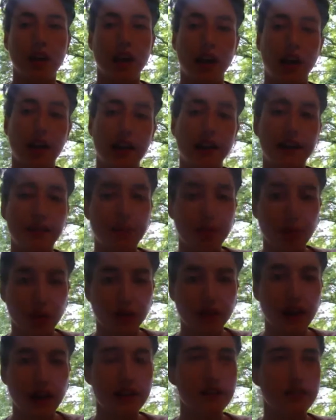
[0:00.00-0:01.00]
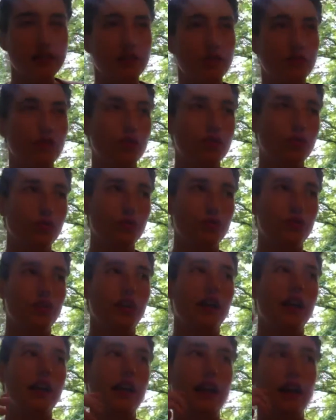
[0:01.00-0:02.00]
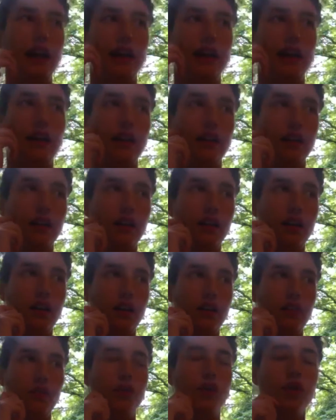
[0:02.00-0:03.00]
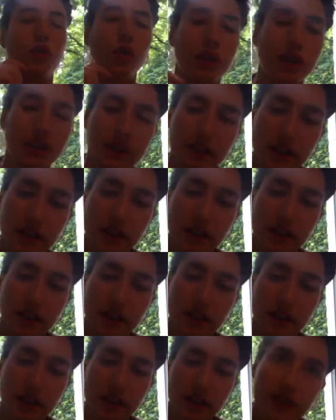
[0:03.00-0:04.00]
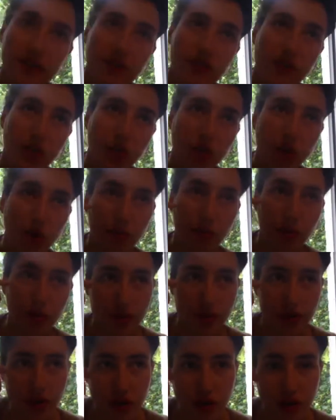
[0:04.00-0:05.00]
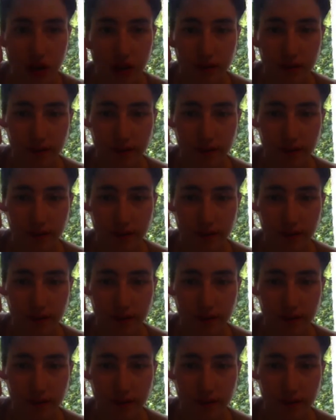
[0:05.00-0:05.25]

improvised, so to say, like we call it instant composition.